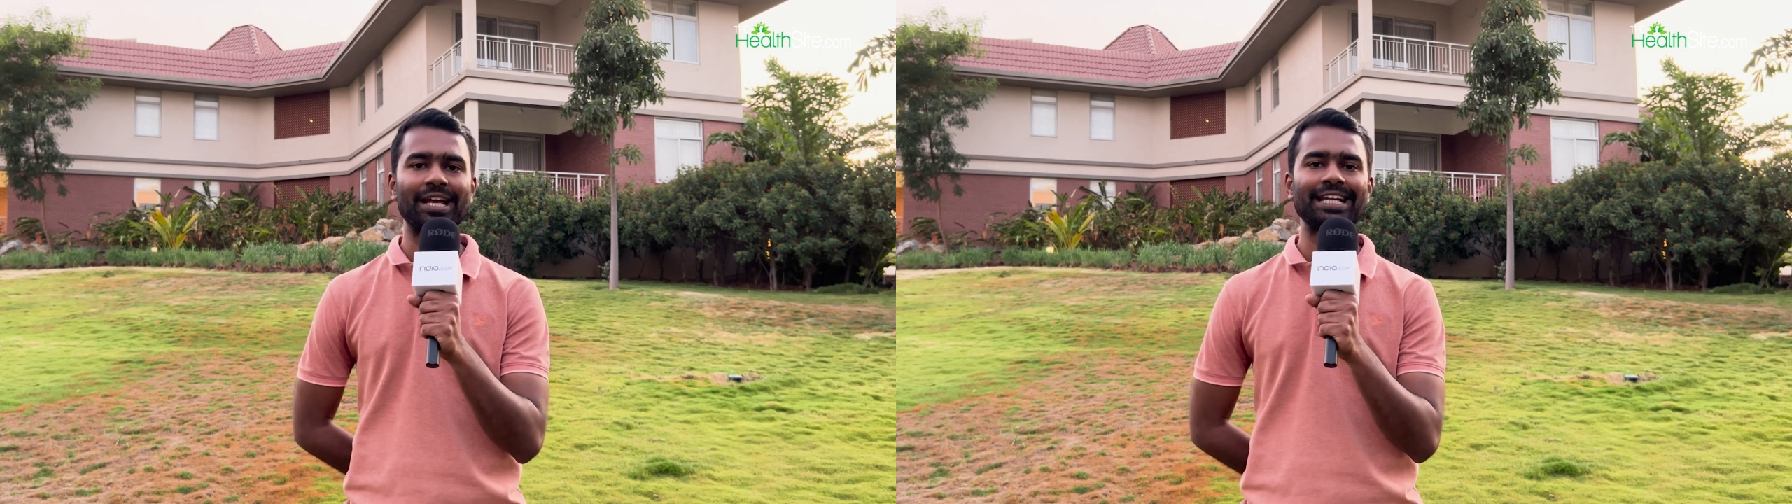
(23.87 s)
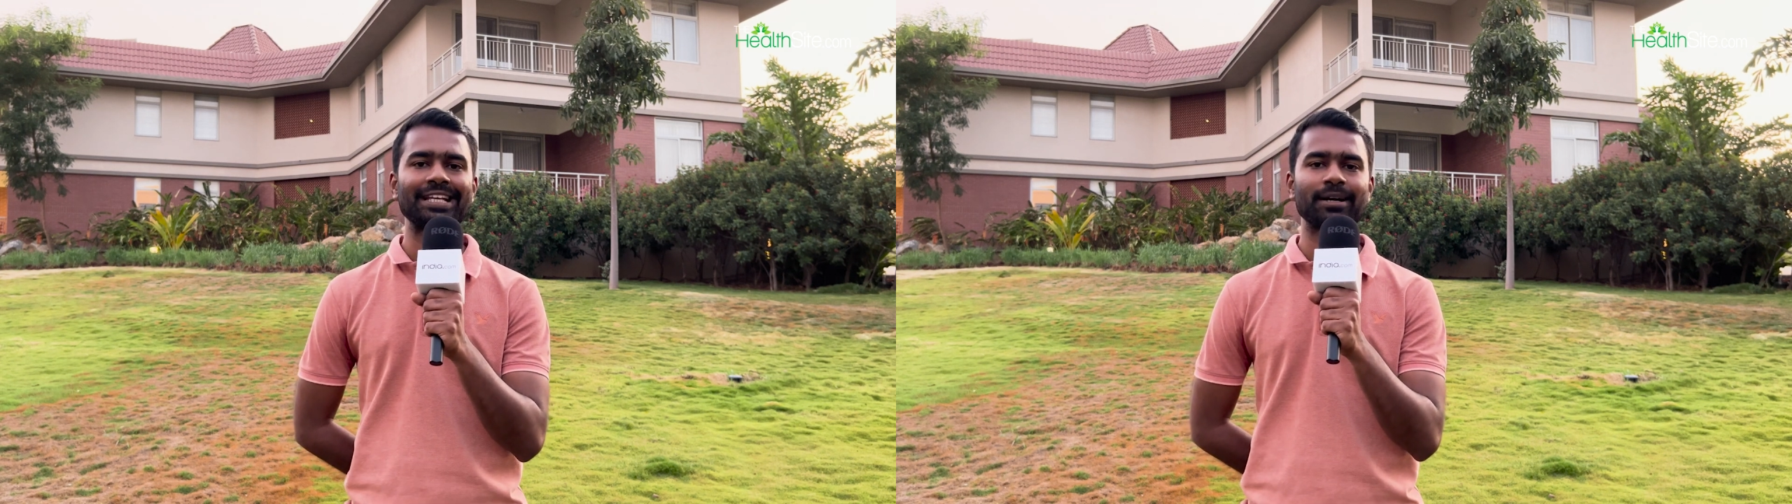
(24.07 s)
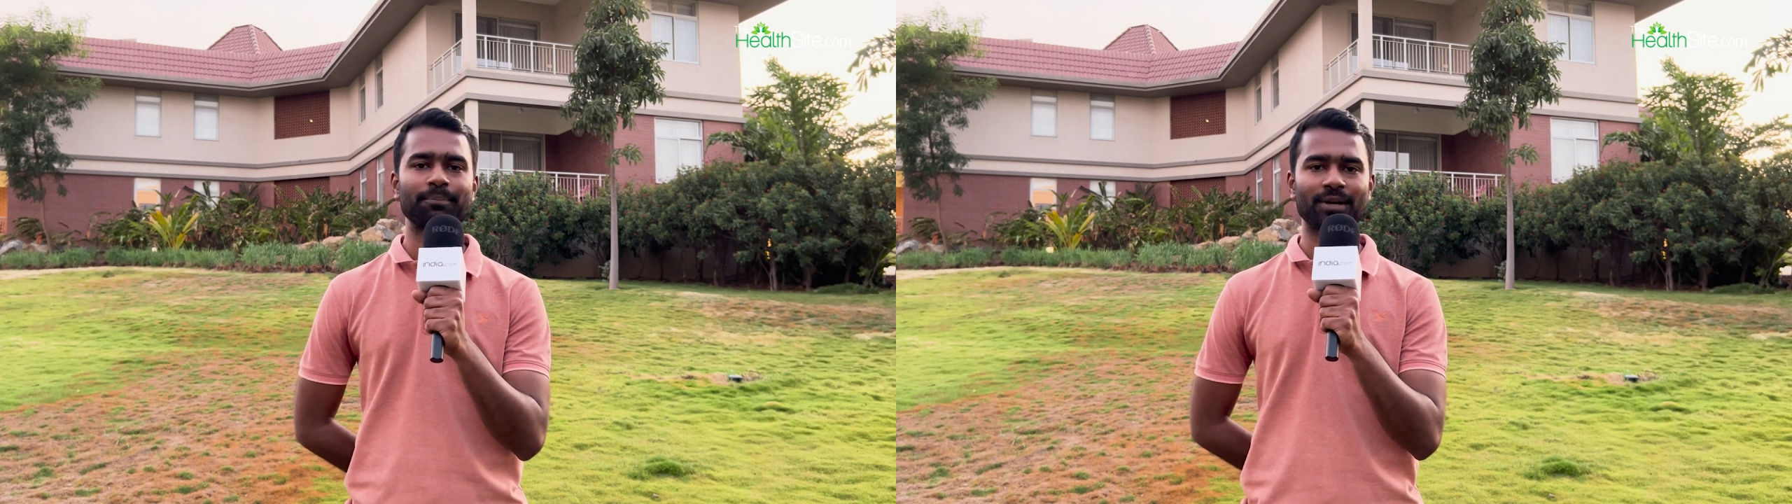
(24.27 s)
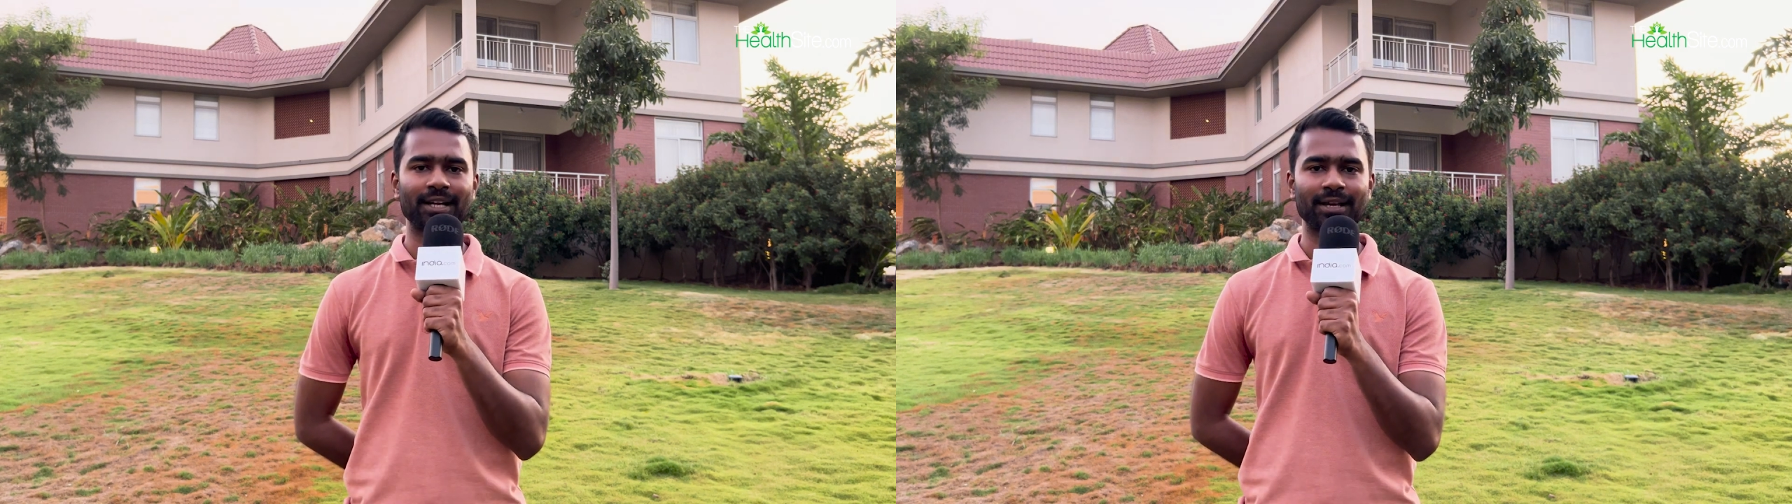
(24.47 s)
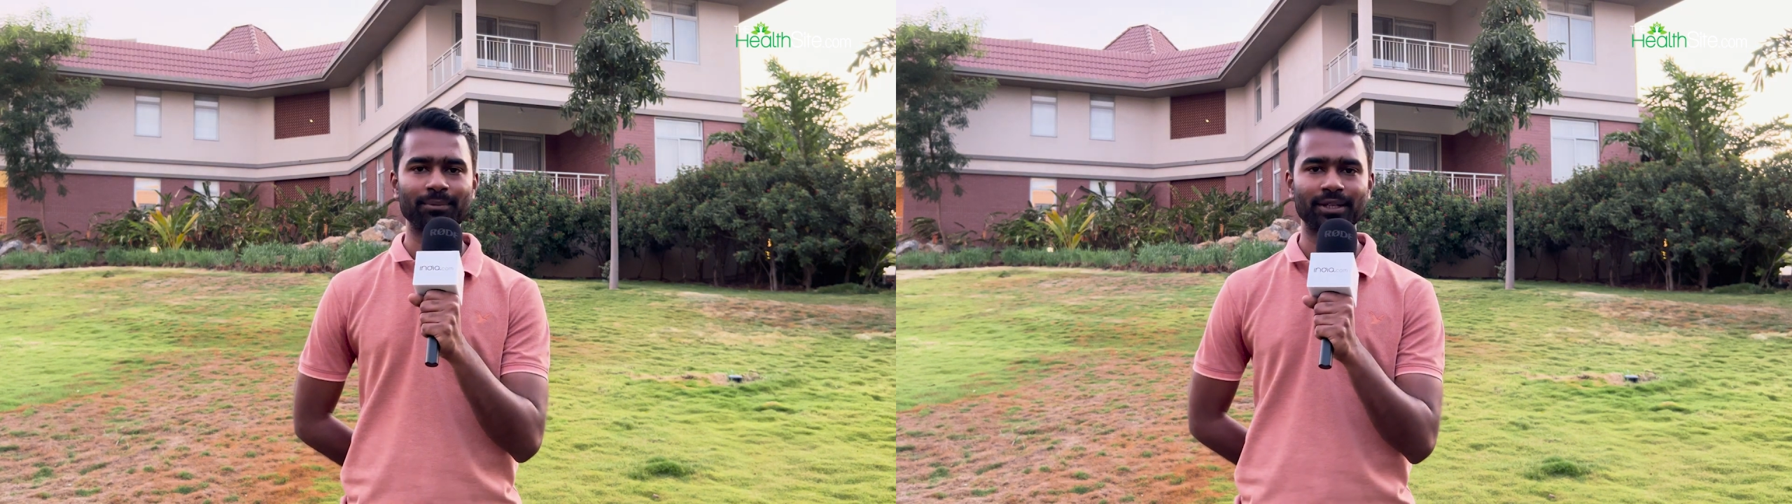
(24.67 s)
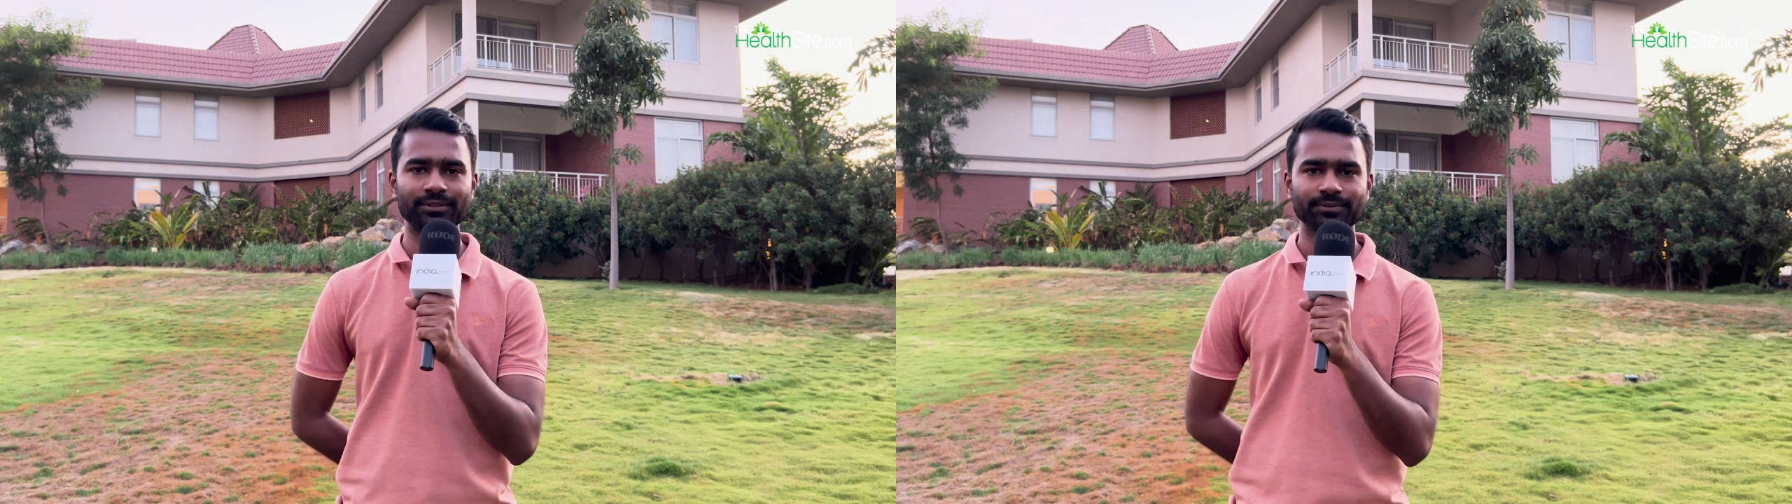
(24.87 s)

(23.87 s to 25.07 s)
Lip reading: heating up pranayama.